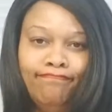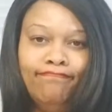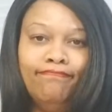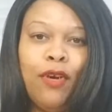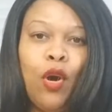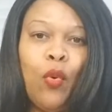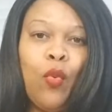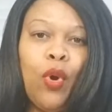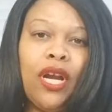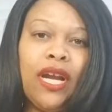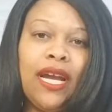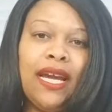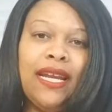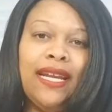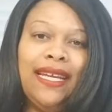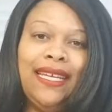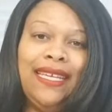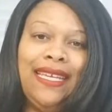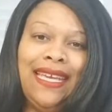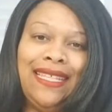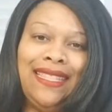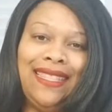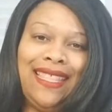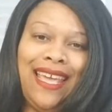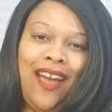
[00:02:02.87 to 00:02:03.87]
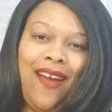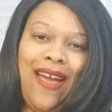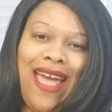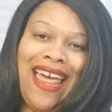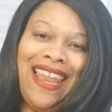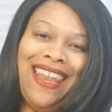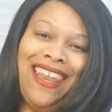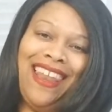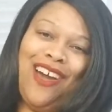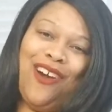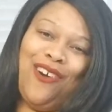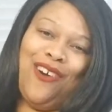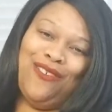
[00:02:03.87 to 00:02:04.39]
but we're going to get there.
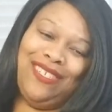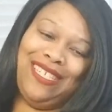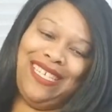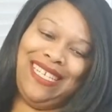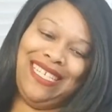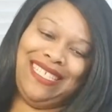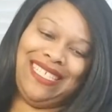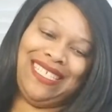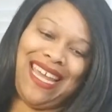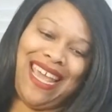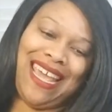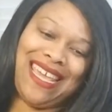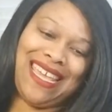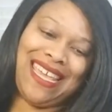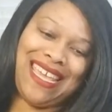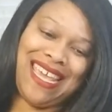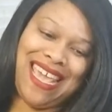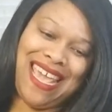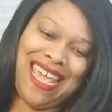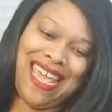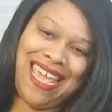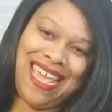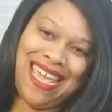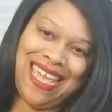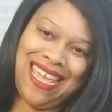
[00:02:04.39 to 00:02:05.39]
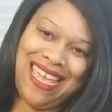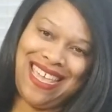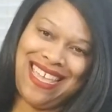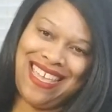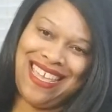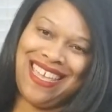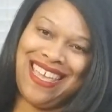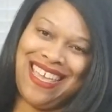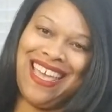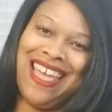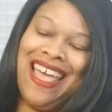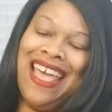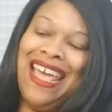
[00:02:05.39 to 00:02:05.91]
Hello, DJ
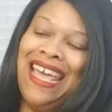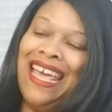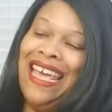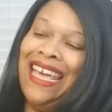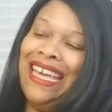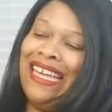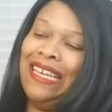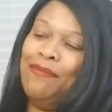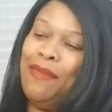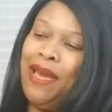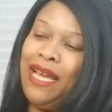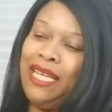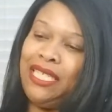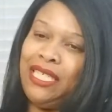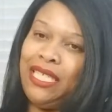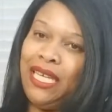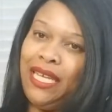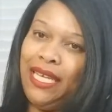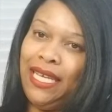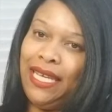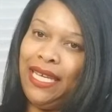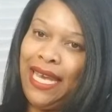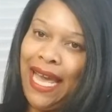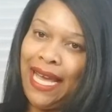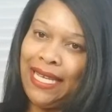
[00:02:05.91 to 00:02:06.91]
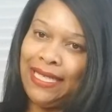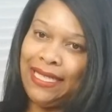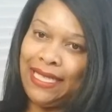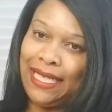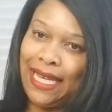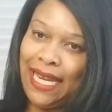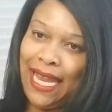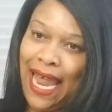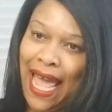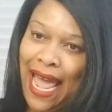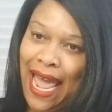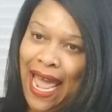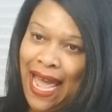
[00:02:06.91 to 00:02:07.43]
King. Make sure you got your
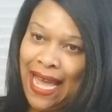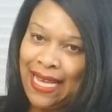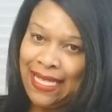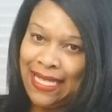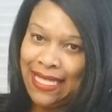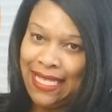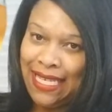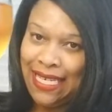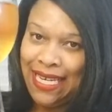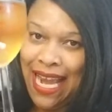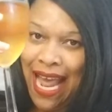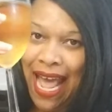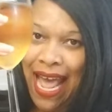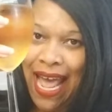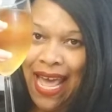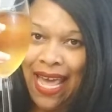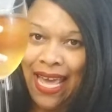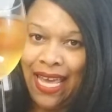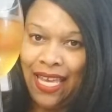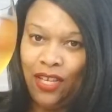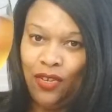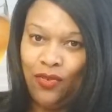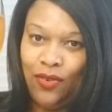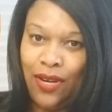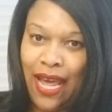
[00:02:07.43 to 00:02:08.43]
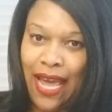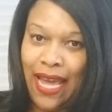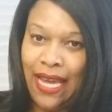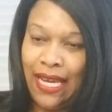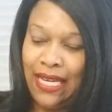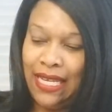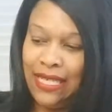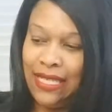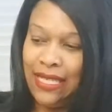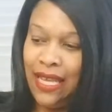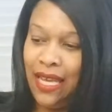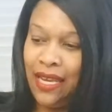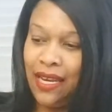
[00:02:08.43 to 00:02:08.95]
glass tonight. You
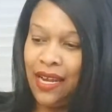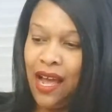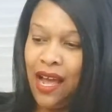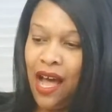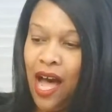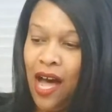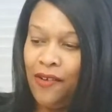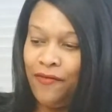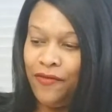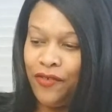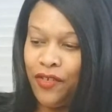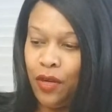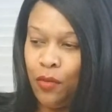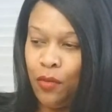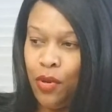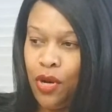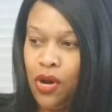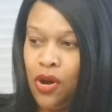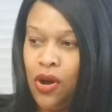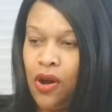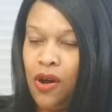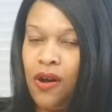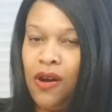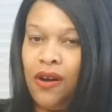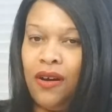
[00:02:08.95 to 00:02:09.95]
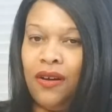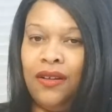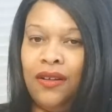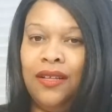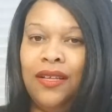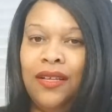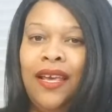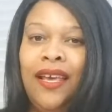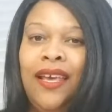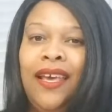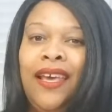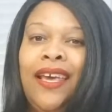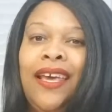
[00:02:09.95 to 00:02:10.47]
ladies, get comfortable,
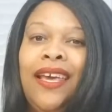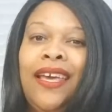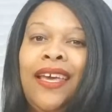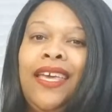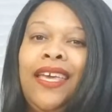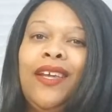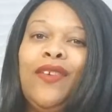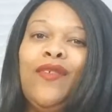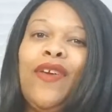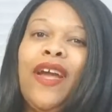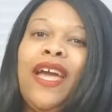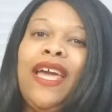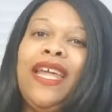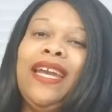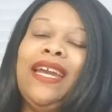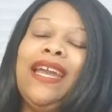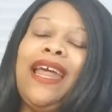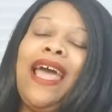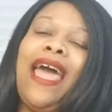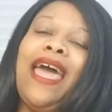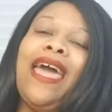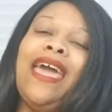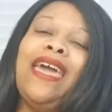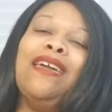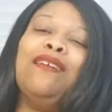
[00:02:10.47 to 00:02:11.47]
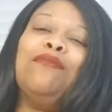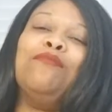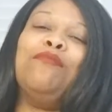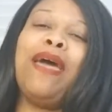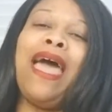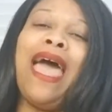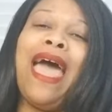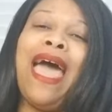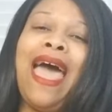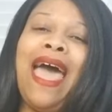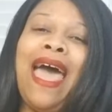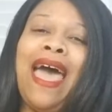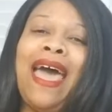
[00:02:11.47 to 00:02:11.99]
get ready to hang
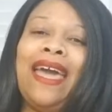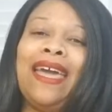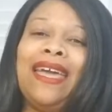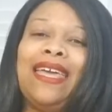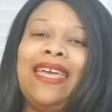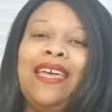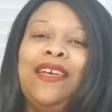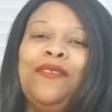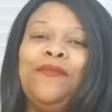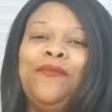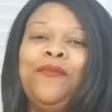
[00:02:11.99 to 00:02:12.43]
back